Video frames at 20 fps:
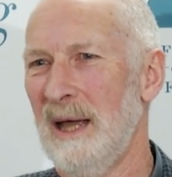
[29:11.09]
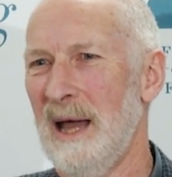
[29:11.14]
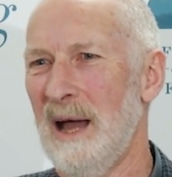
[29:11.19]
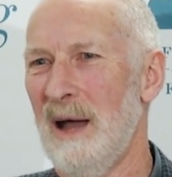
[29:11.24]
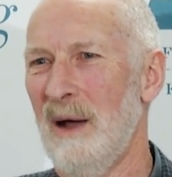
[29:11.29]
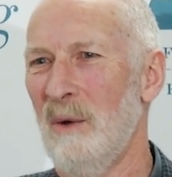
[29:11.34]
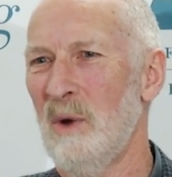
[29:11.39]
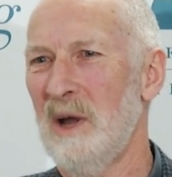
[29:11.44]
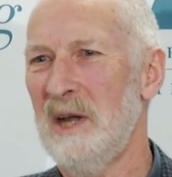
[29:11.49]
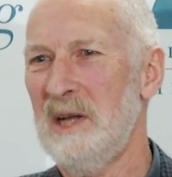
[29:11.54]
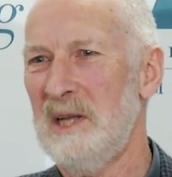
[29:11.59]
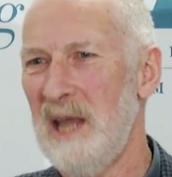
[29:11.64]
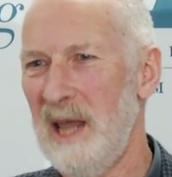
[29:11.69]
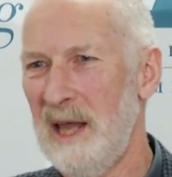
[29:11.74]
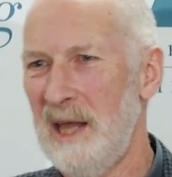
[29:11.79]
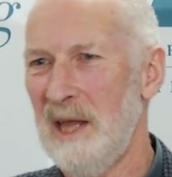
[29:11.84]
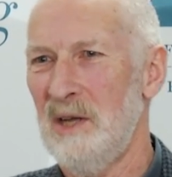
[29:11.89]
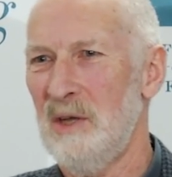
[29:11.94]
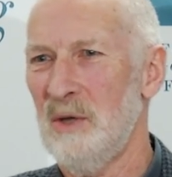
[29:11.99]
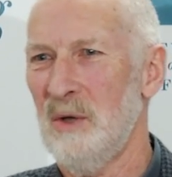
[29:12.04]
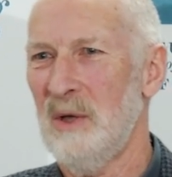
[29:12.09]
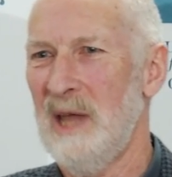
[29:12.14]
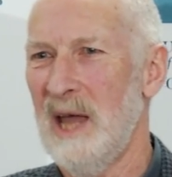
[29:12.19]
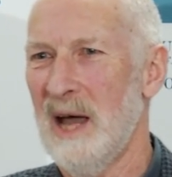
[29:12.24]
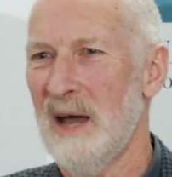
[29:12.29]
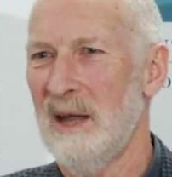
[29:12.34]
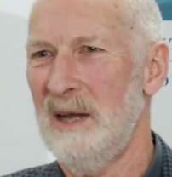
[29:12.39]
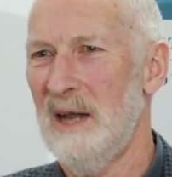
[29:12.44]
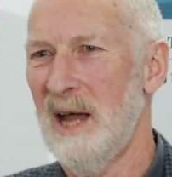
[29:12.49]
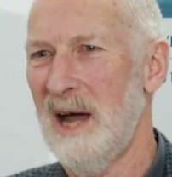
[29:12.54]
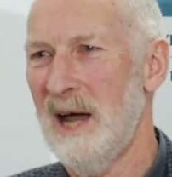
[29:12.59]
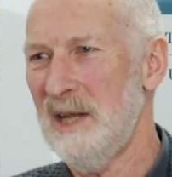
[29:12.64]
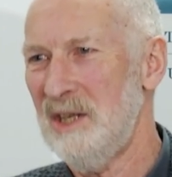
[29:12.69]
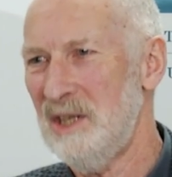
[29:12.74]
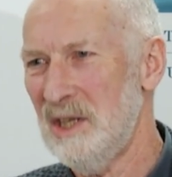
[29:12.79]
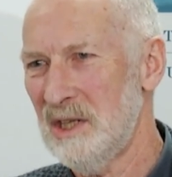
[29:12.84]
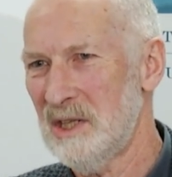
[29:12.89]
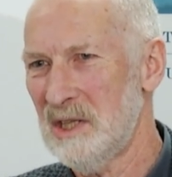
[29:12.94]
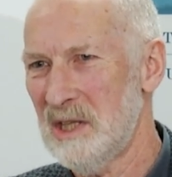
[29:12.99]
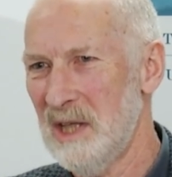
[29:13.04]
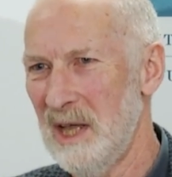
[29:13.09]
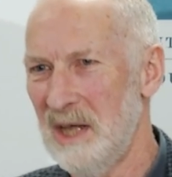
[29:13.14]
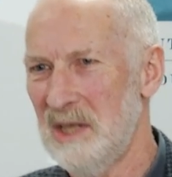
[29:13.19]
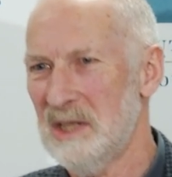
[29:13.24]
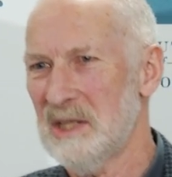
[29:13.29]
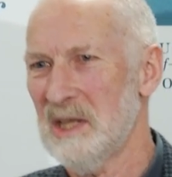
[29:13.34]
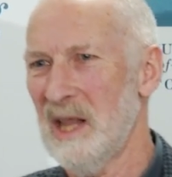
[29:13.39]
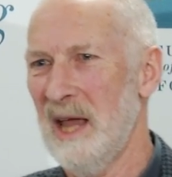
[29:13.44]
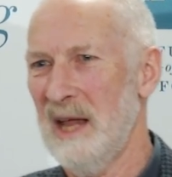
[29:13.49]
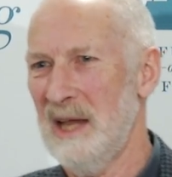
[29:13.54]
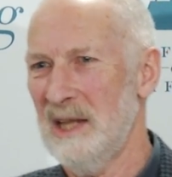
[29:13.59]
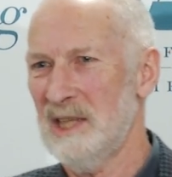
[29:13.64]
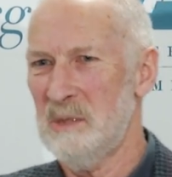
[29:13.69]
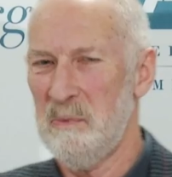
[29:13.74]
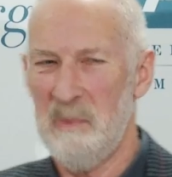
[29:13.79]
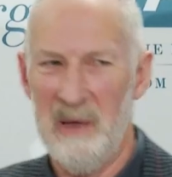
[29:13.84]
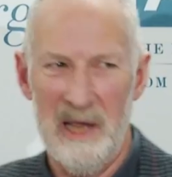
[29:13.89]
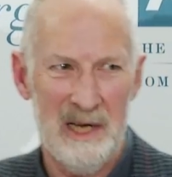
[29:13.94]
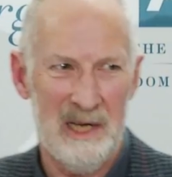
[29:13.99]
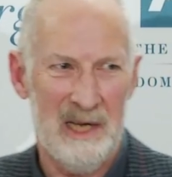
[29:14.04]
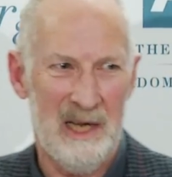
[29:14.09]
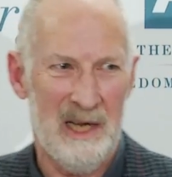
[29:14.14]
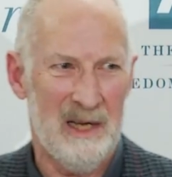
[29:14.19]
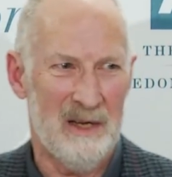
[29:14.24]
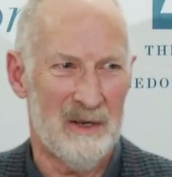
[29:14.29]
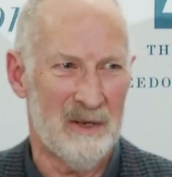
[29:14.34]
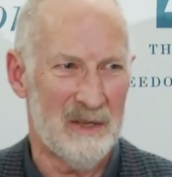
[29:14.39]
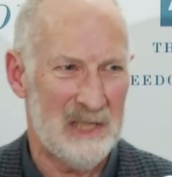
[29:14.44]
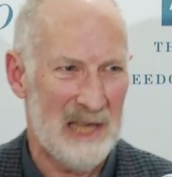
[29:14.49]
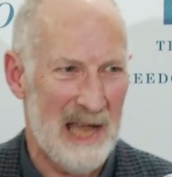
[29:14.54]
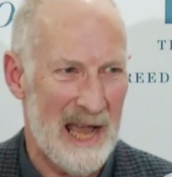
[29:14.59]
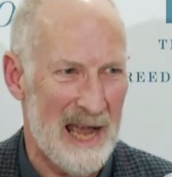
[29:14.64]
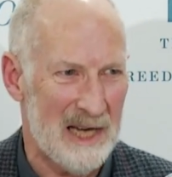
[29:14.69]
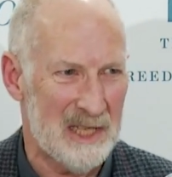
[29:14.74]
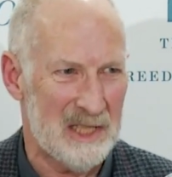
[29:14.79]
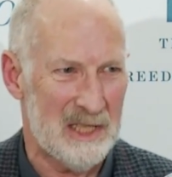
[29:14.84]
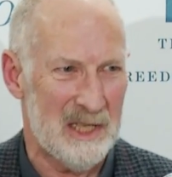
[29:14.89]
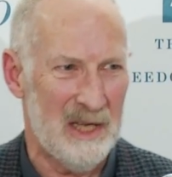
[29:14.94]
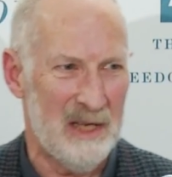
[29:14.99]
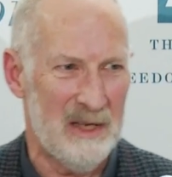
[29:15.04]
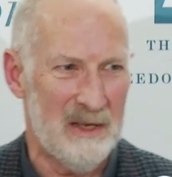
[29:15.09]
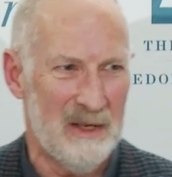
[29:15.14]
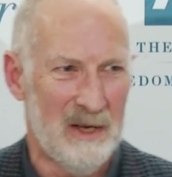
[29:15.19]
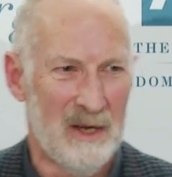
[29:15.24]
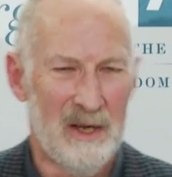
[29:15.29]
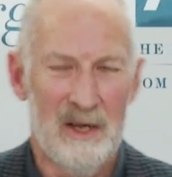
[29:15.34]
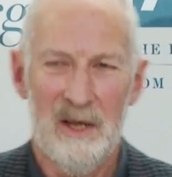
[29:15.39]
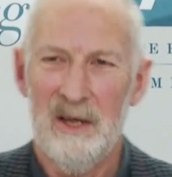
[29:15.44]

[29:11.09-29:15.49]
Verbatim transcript: uh I want to take into account not just things like spending or taxing,